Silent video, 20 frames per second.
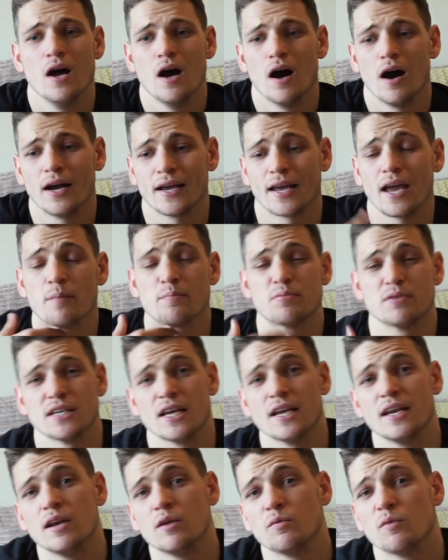I get
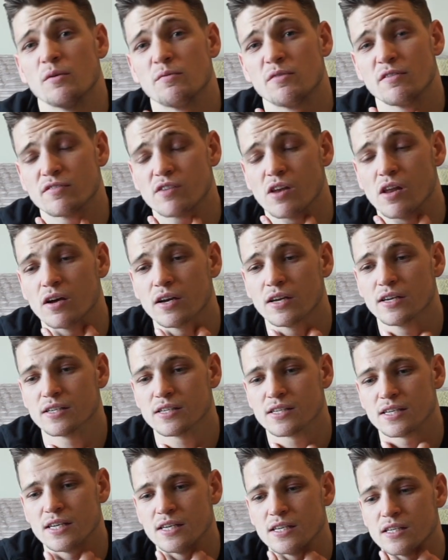presented with
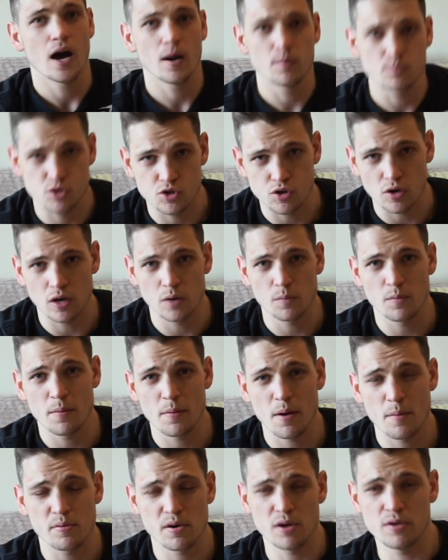clients is, I'm struggling with
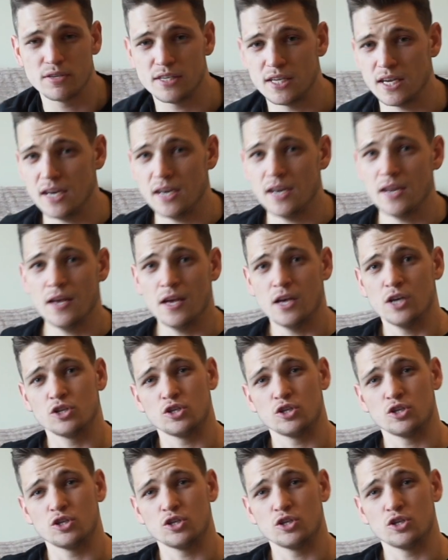my protein.